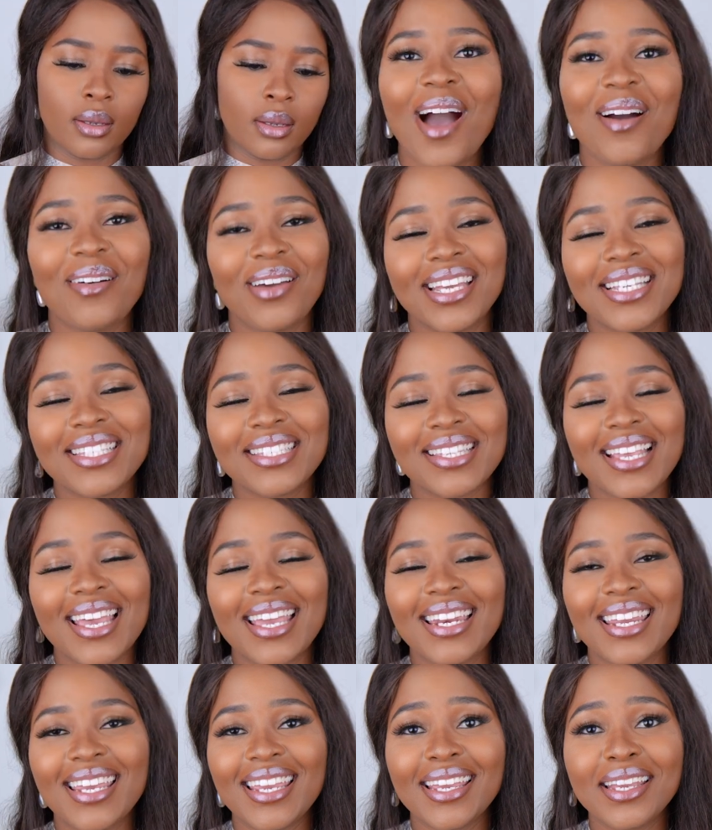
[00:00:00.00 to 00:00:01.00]
How
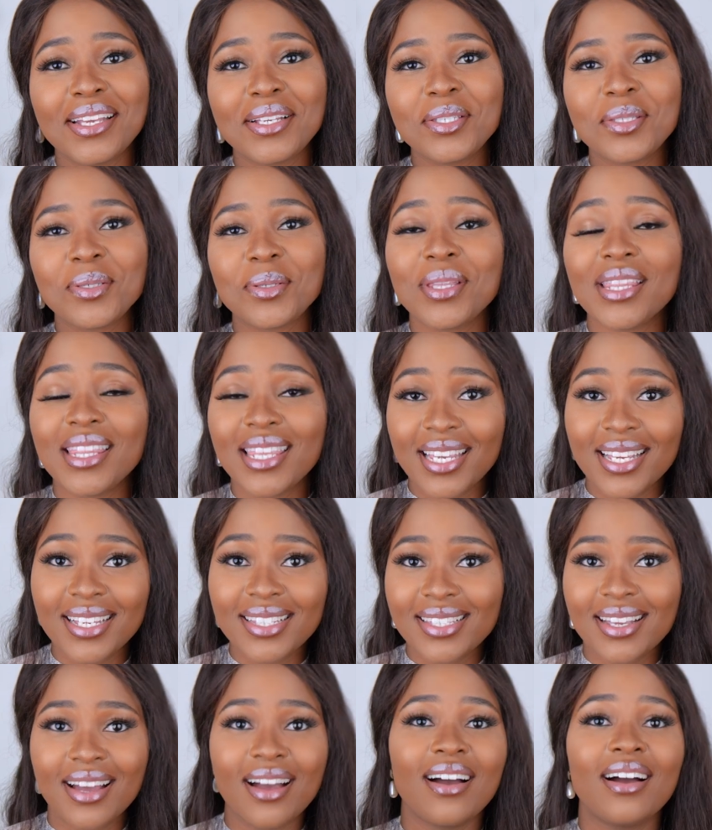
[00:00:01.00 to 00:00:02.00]
exciting. So
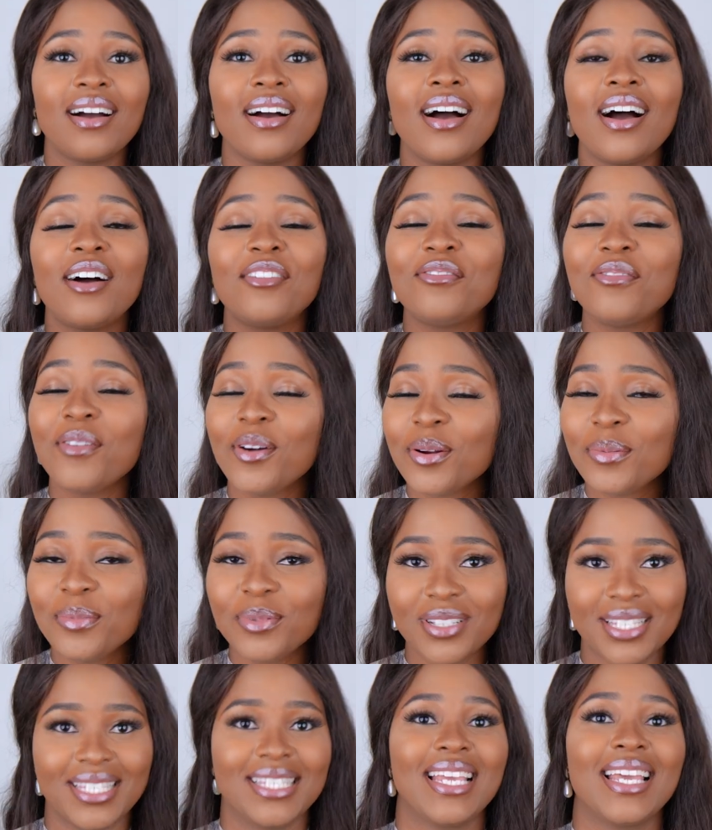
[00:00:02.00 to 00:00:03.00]
these are
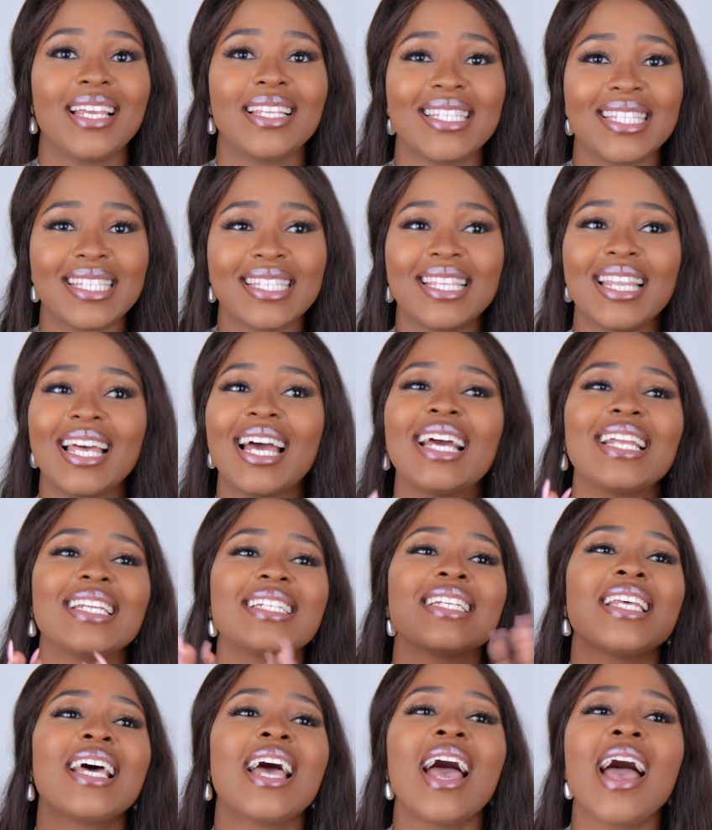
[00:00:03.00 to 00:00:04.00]
affordable scents
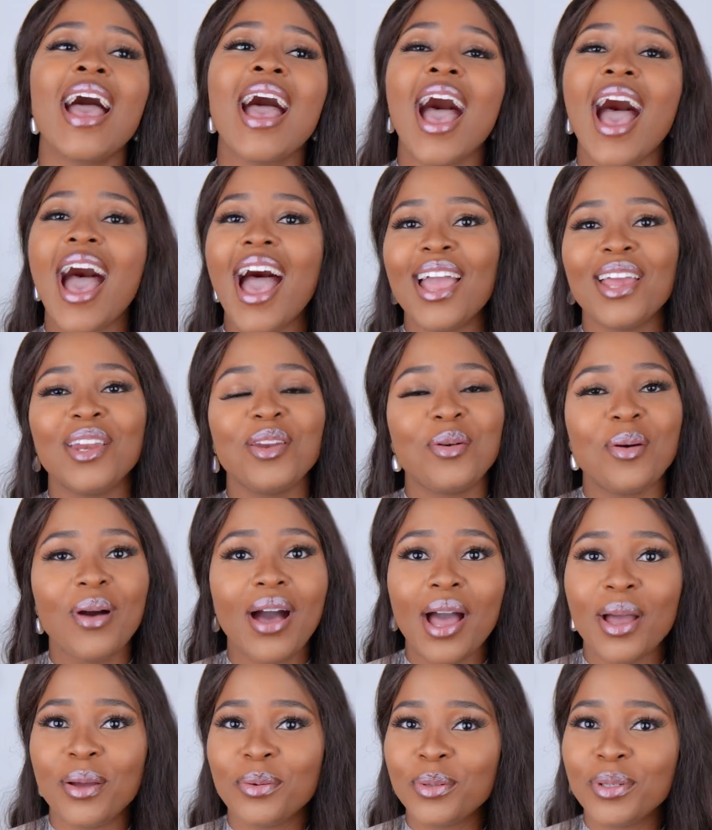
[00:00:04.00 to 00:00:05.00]
that I know
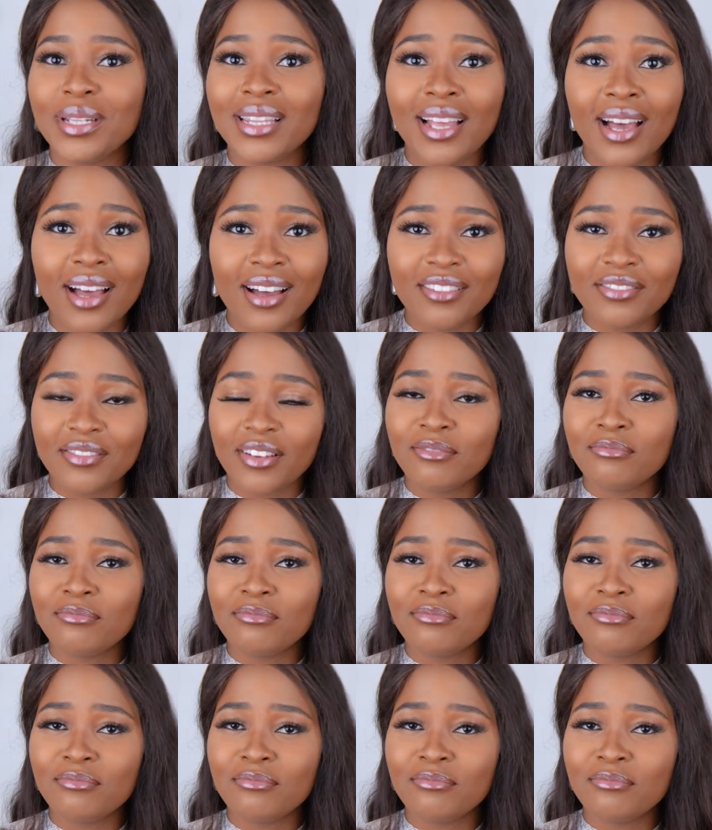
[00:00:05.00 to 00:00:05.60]
I will love.